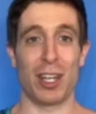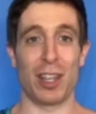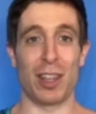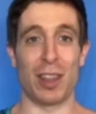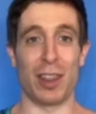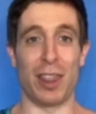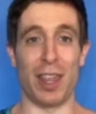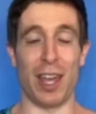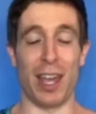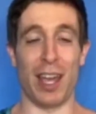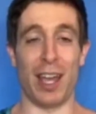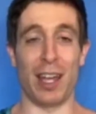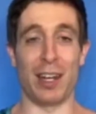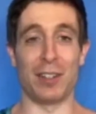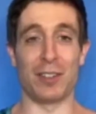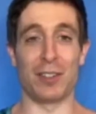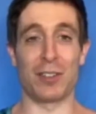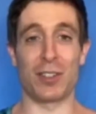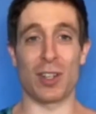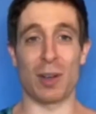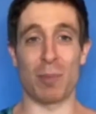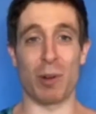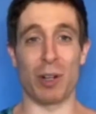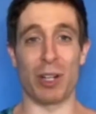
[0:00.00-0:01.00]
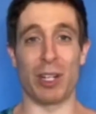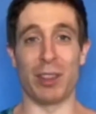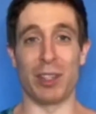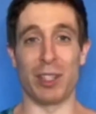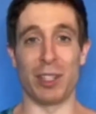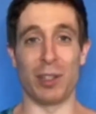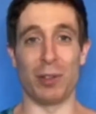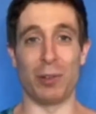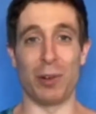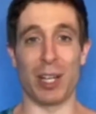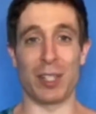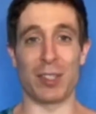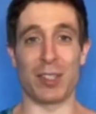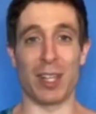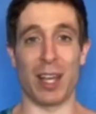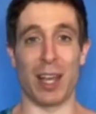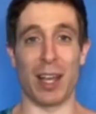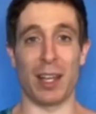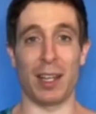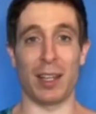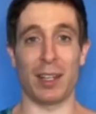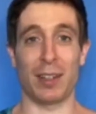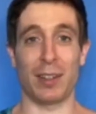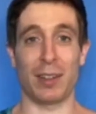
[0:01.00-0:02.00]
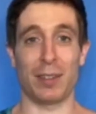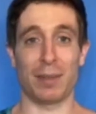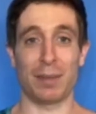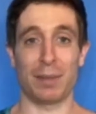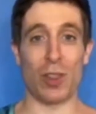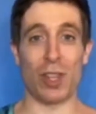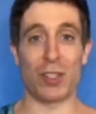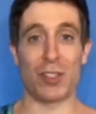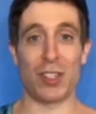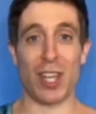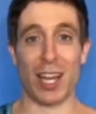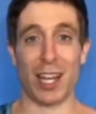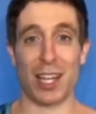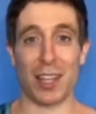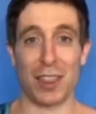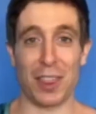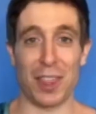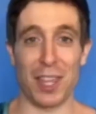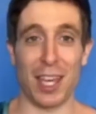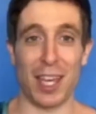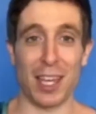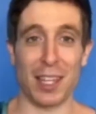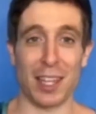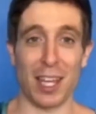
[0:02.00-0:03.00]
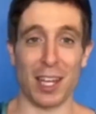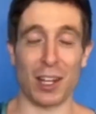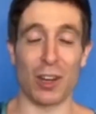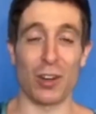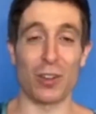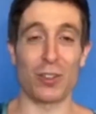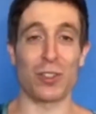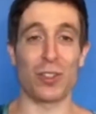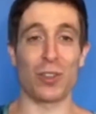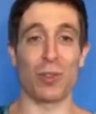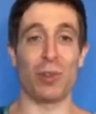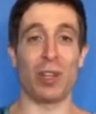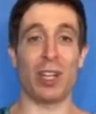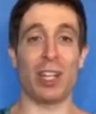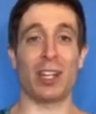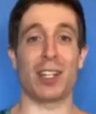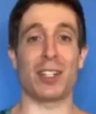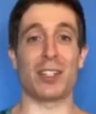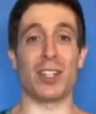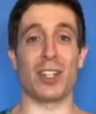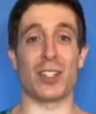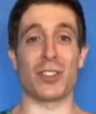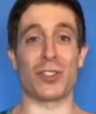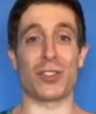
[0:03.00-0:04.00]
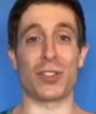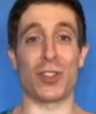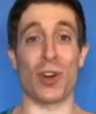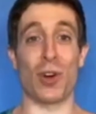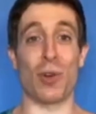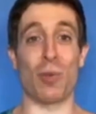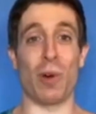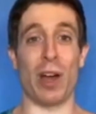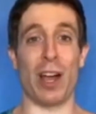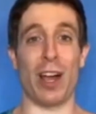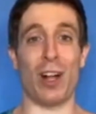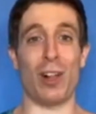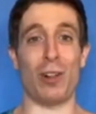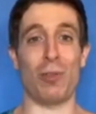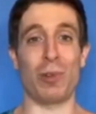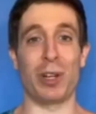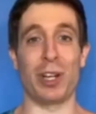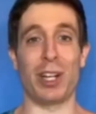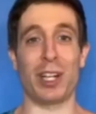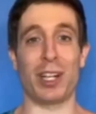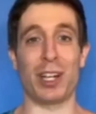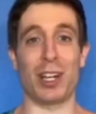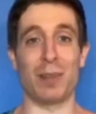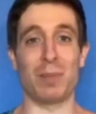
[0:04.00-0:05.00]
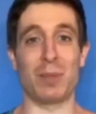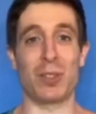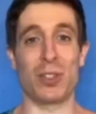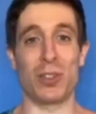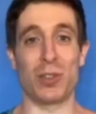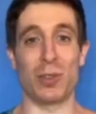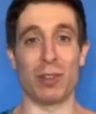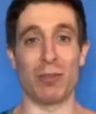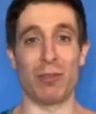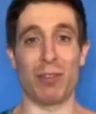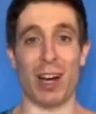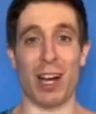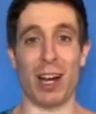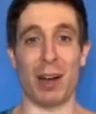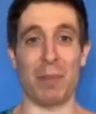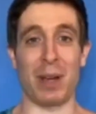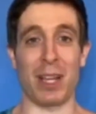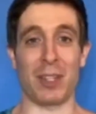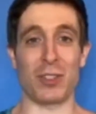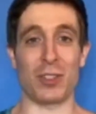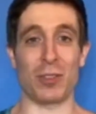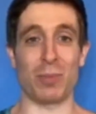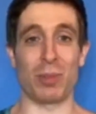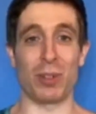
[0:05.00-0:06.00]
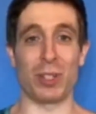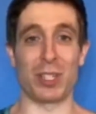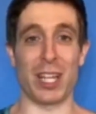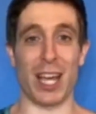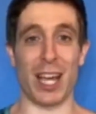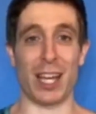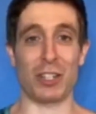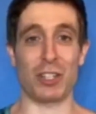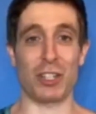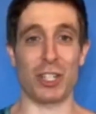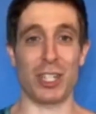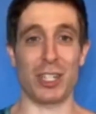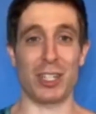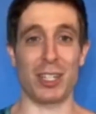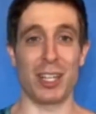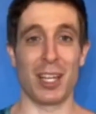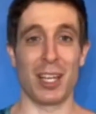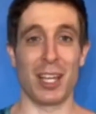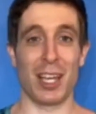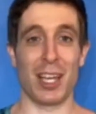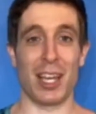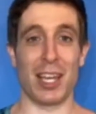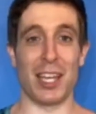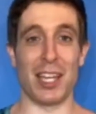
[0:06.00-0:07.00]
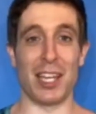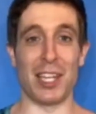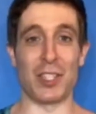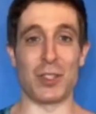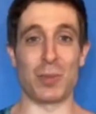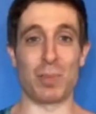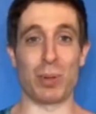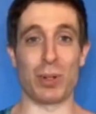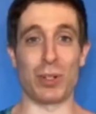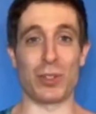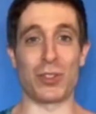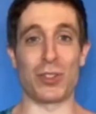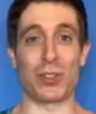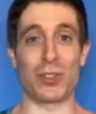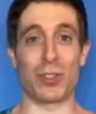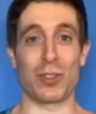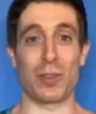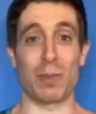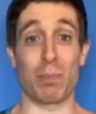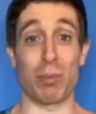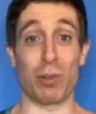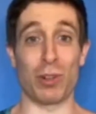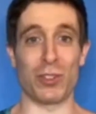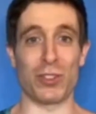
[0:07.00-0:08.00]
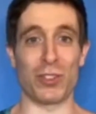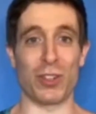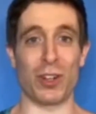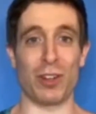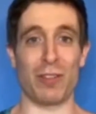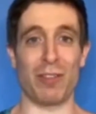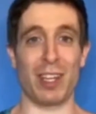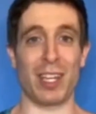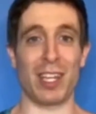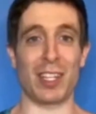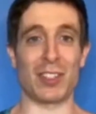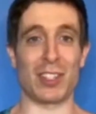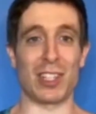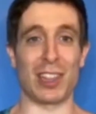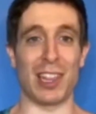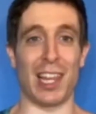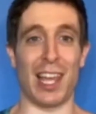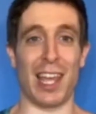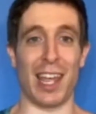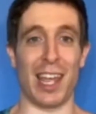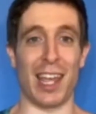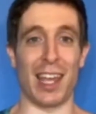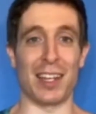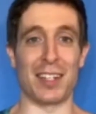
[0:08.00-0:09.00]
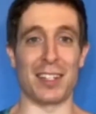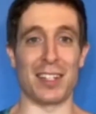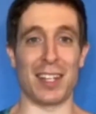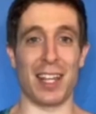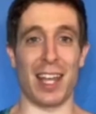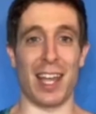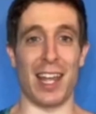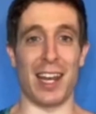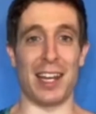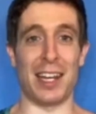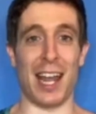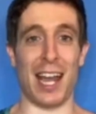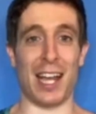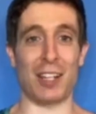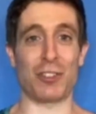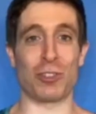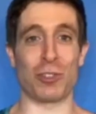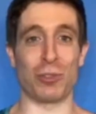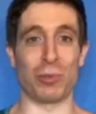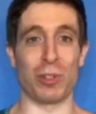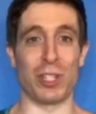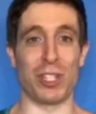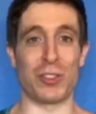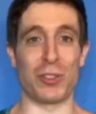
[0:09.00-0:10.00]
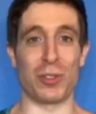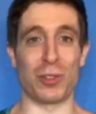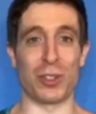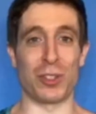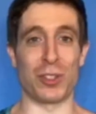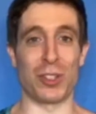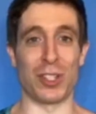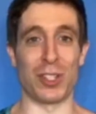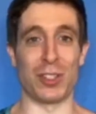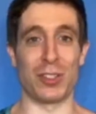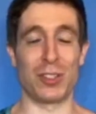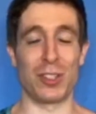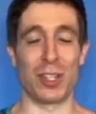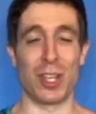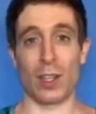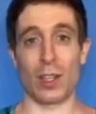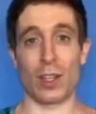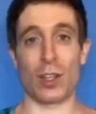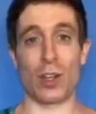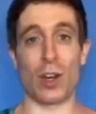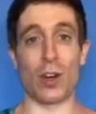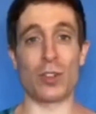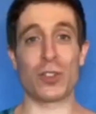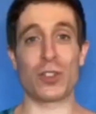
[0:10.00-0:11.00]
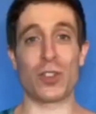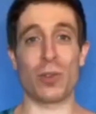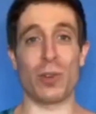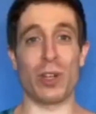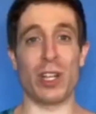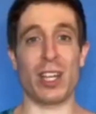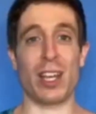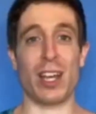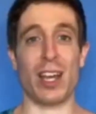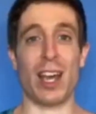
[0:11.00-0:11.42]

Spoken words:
than someone in the USA. The second thing that Costa Rica does so well when it comes to environmental protection is preserving its land and natural resources. Costa Rica